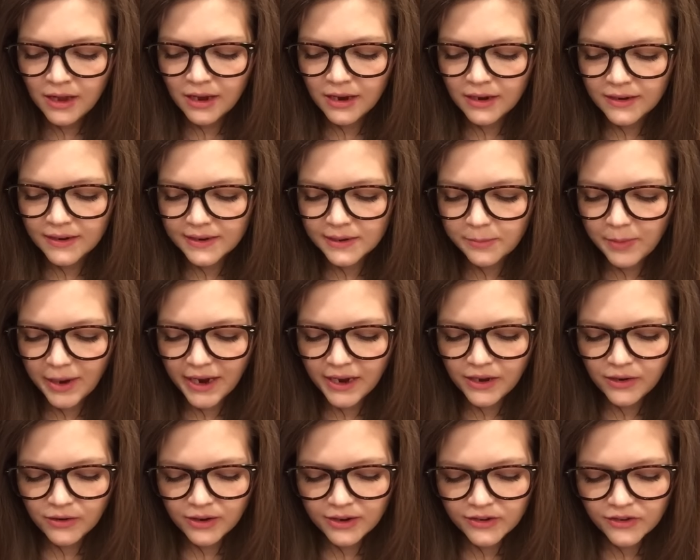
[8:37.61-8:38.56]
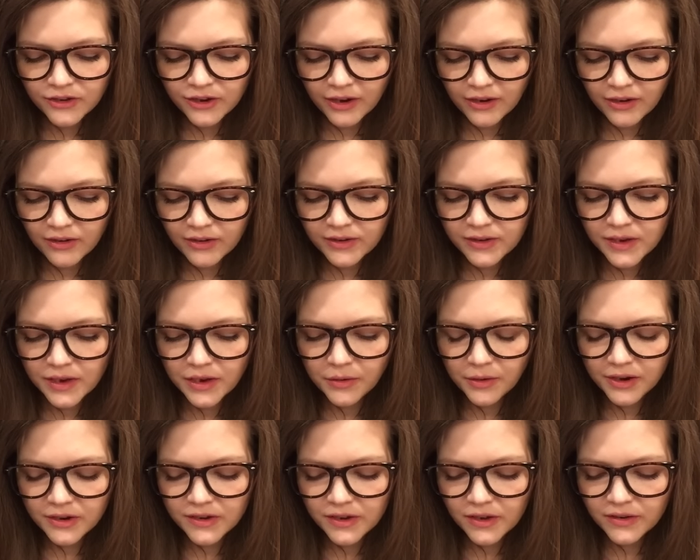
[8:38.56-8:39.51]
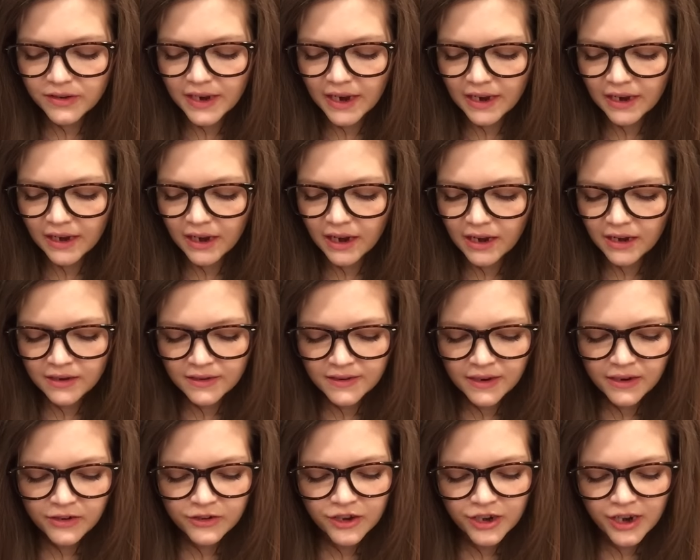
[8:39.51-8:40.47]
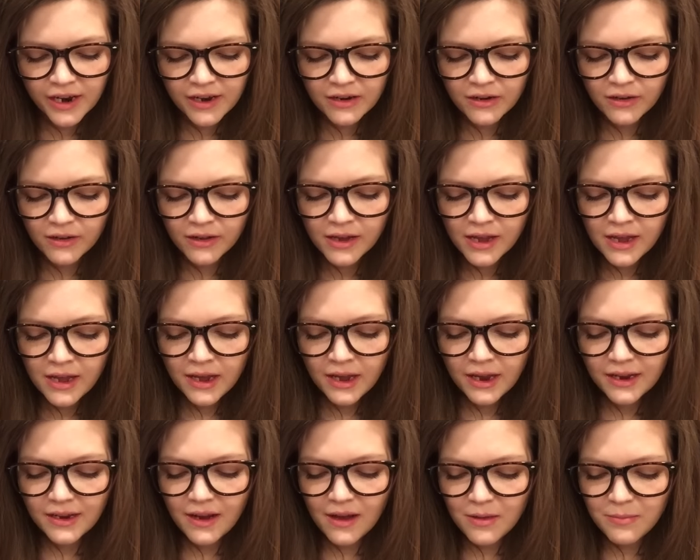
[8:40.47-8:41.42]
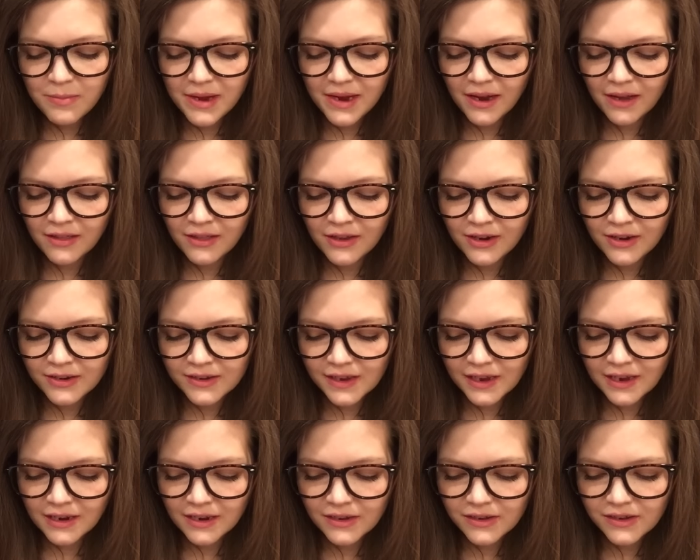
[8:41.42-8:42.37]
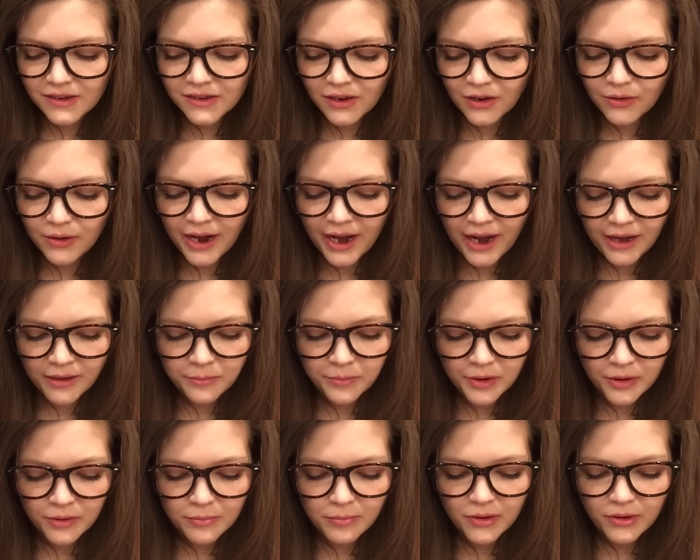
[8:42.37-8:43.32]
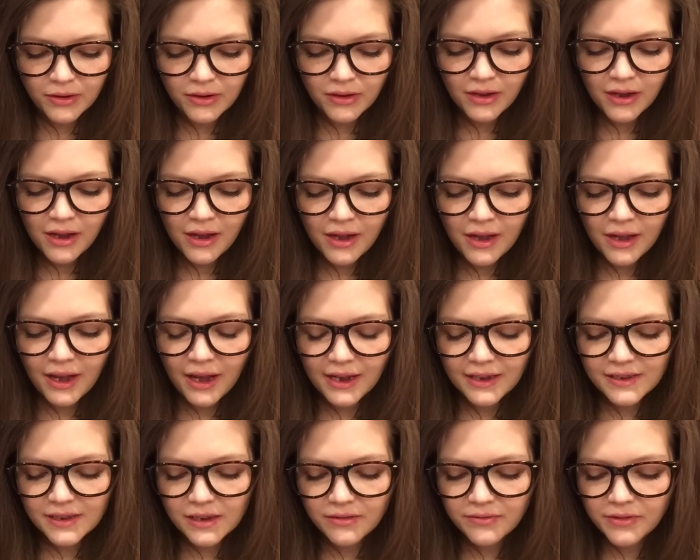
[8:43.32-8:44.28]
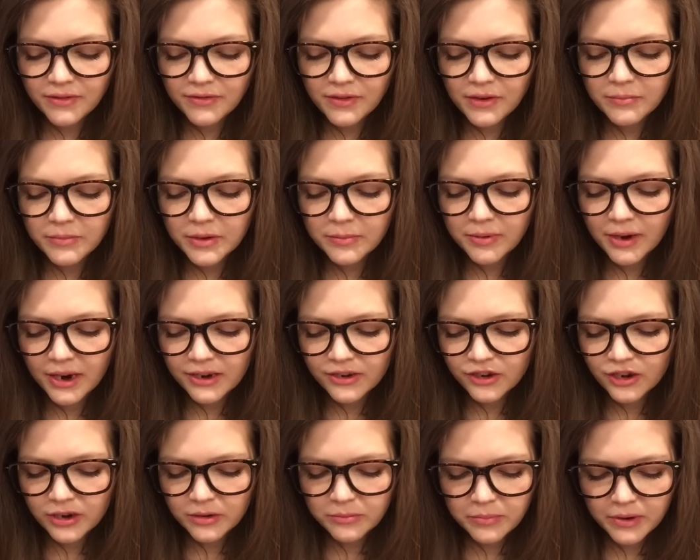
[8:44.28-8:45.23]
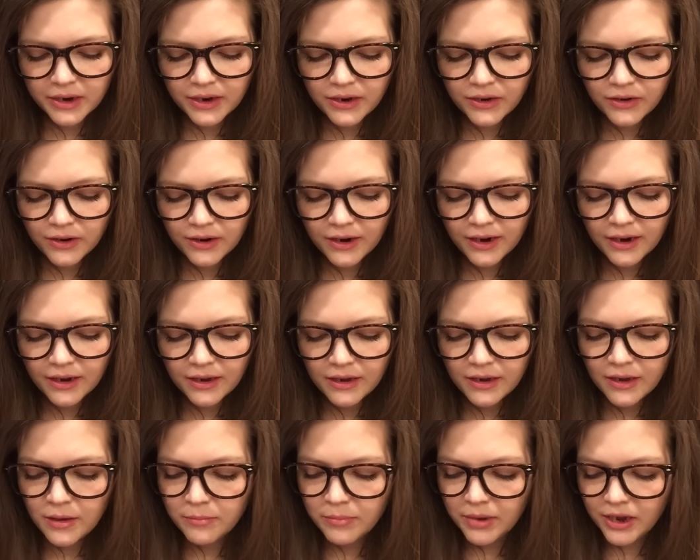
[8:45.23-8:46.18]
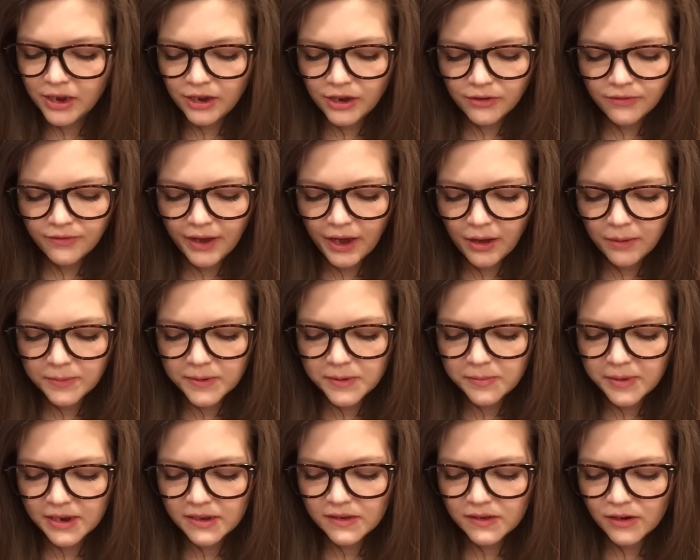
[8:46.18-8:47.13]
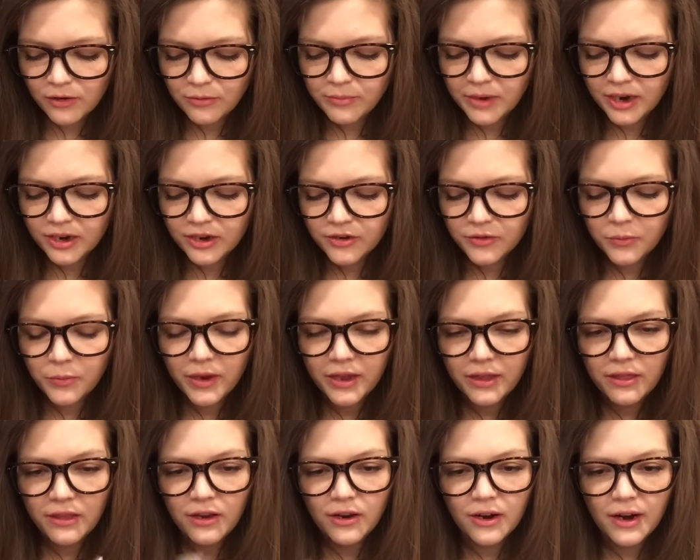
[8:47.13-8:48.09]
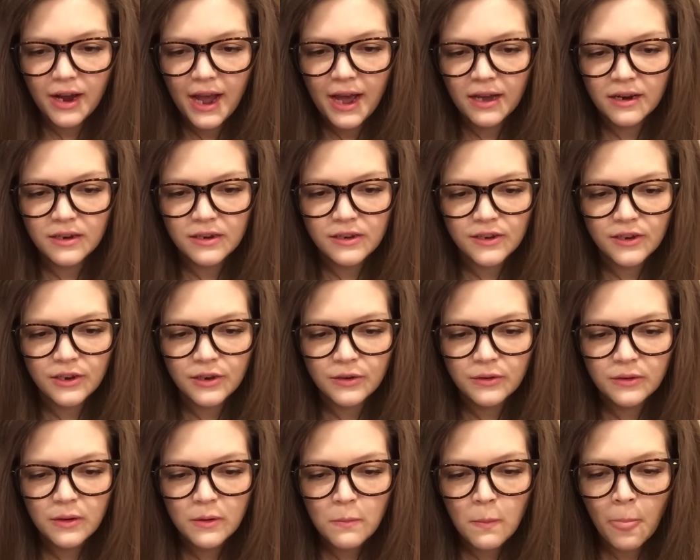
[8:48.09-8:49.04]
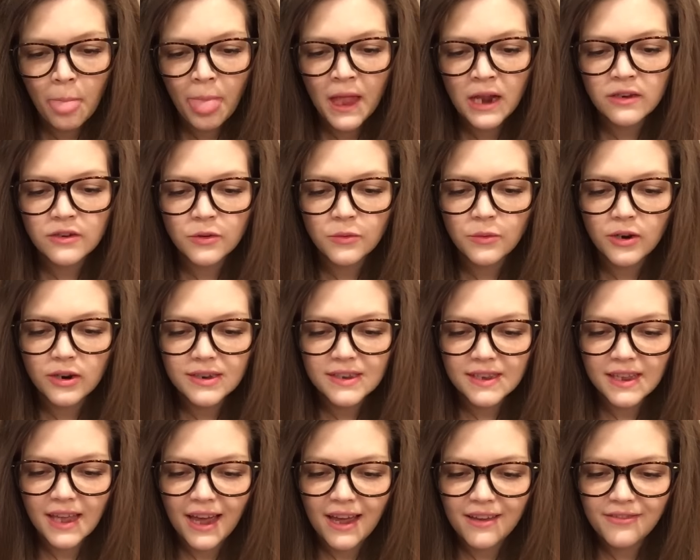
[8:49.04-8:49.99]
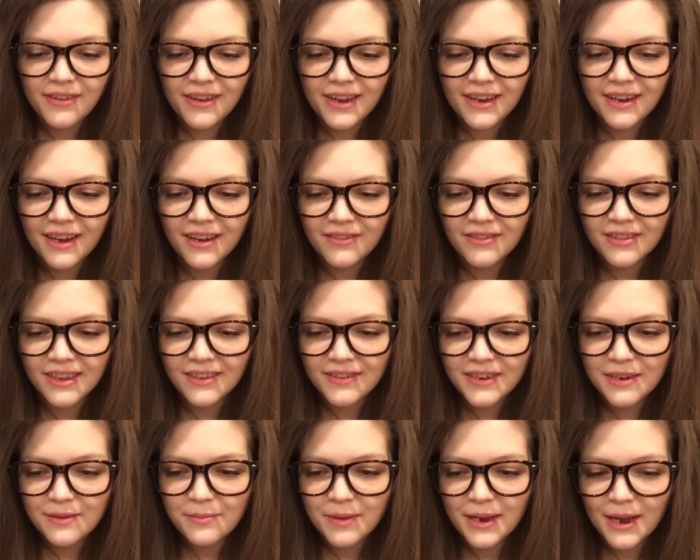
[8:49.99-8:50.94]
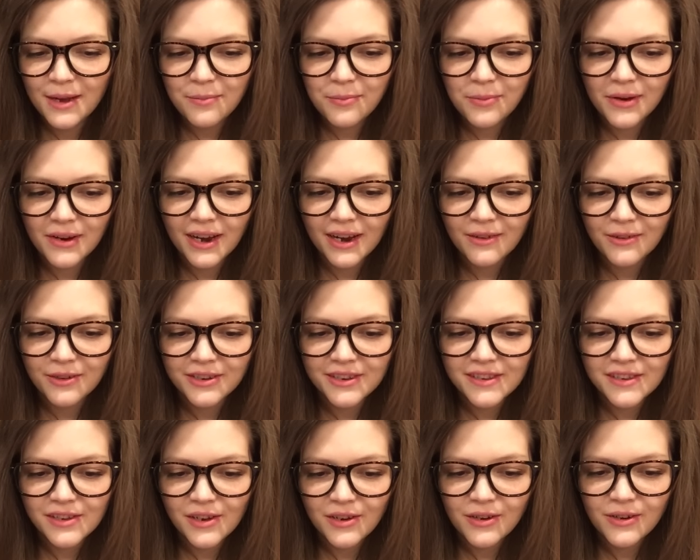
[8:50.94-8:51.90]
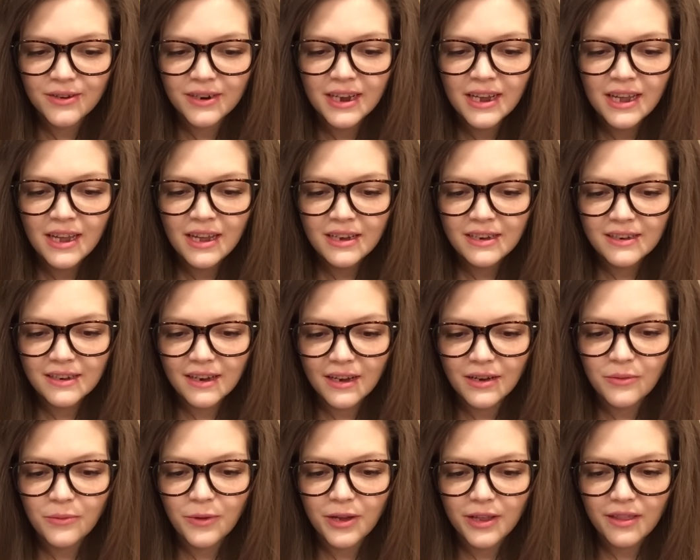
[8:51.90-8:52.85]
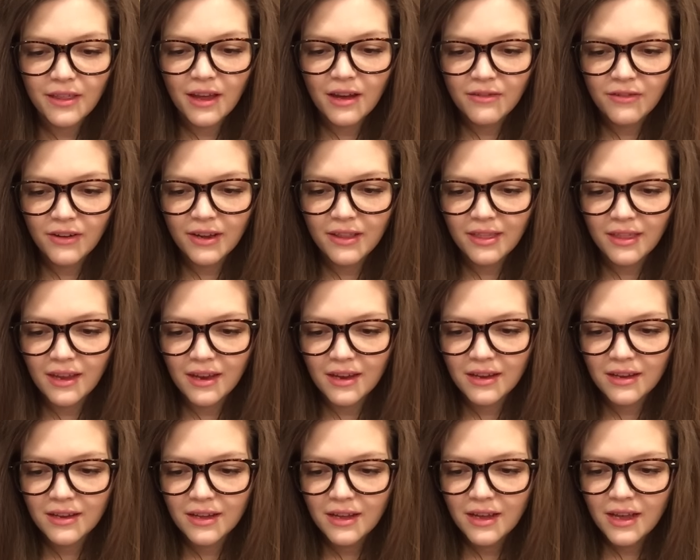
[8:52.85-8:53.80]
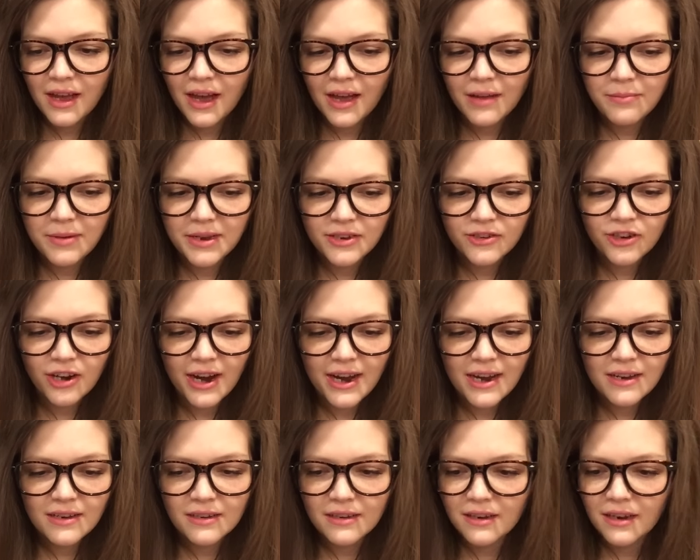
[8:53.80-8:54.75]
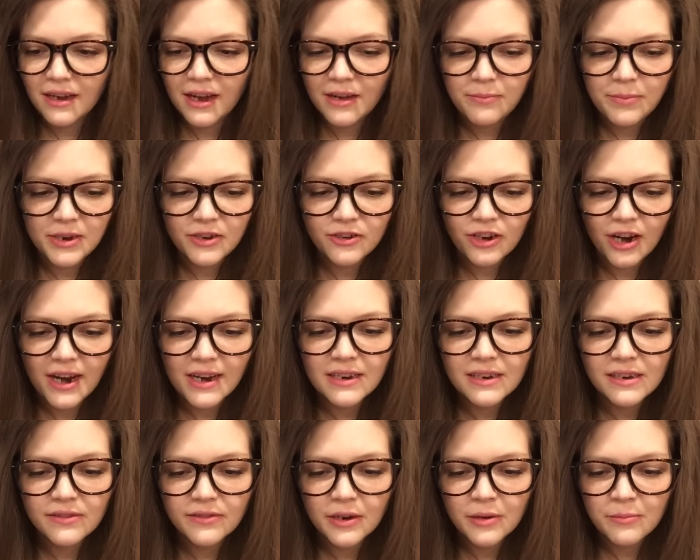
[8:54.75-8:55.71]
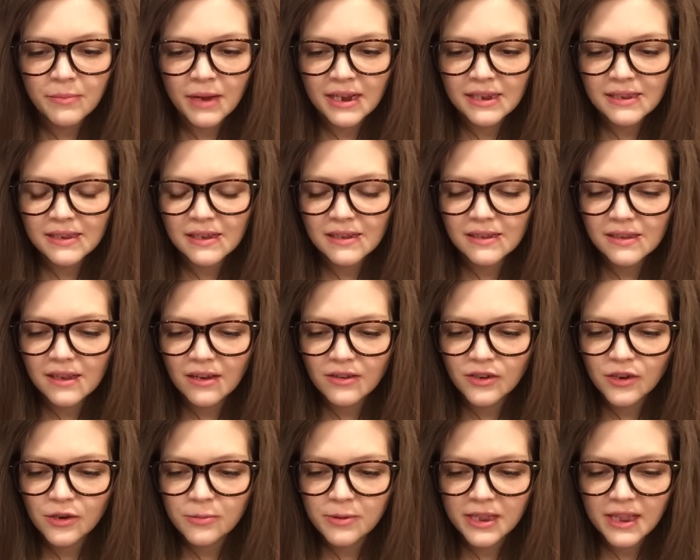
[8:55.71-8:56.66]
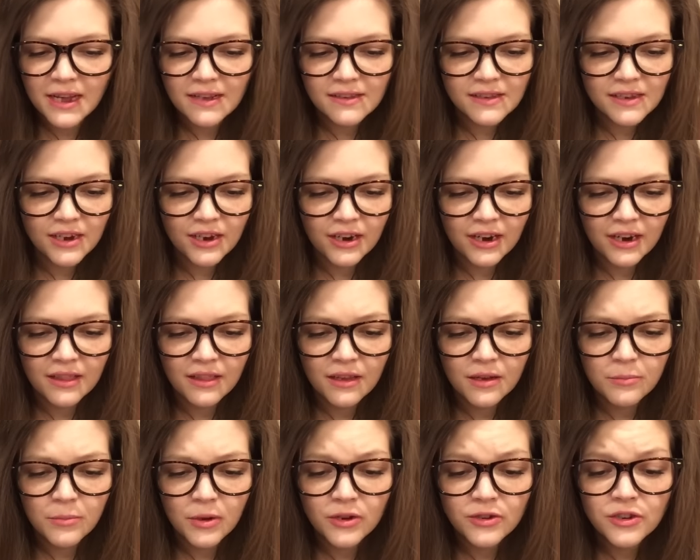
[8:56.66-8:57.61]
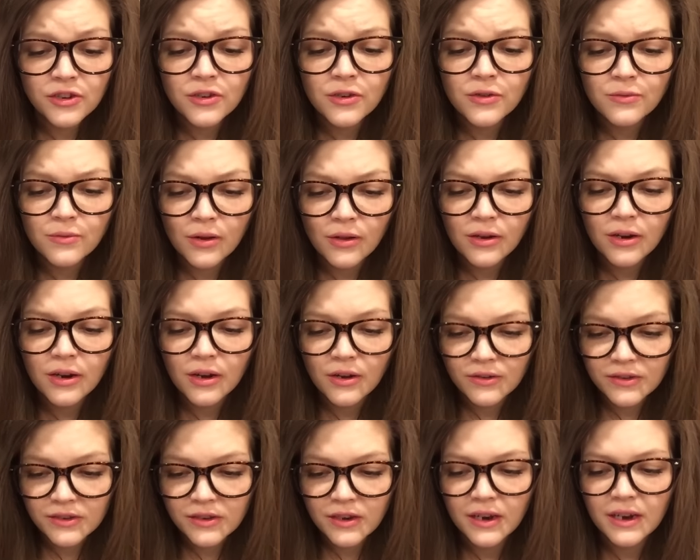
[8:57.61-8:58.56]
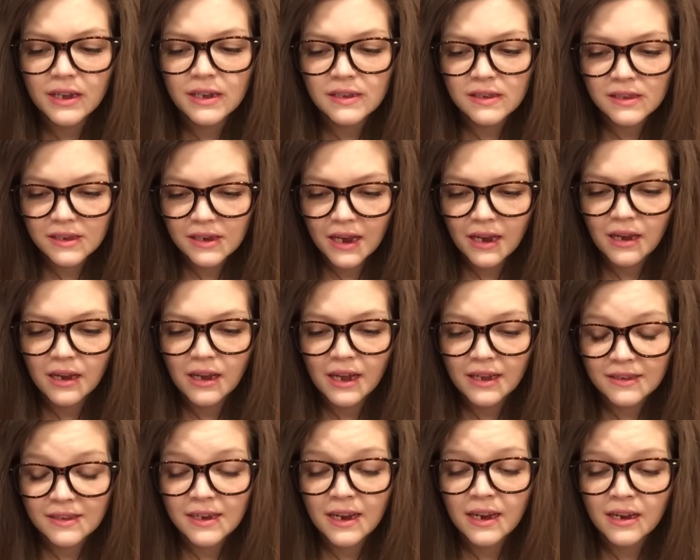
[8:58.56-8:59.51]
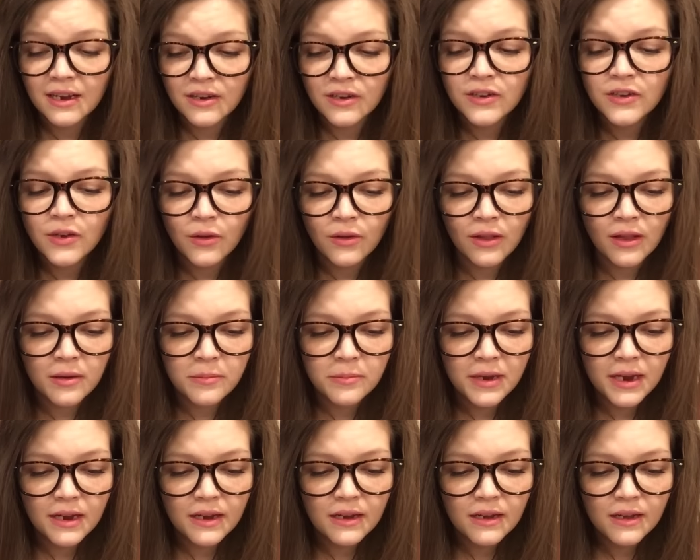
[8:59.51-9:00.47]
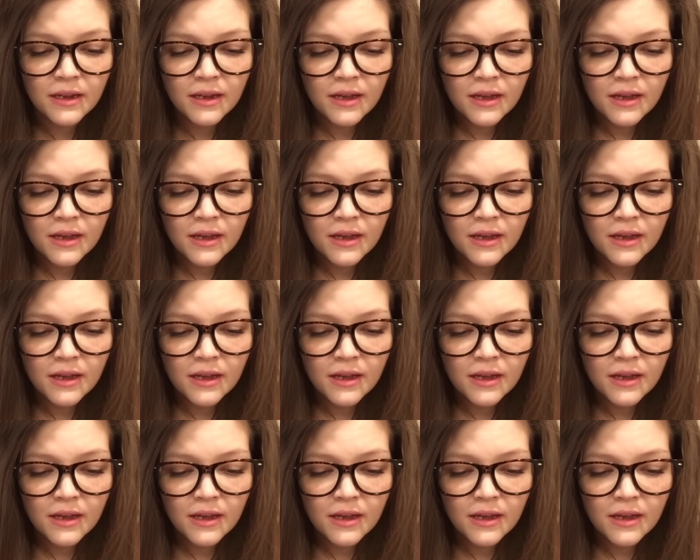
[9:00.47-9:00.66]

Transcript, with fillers: And despite your struggles, you are so dedicated to your channel and helping others, and it's so admirable. I suffer from depression, but you're but you've helped me so much with your attitude towards life and have lifted me up when I was so done with everything. I've been trying I've been trying different meds since October last year, and the emotional roller coaster has ta has taken a toll on me.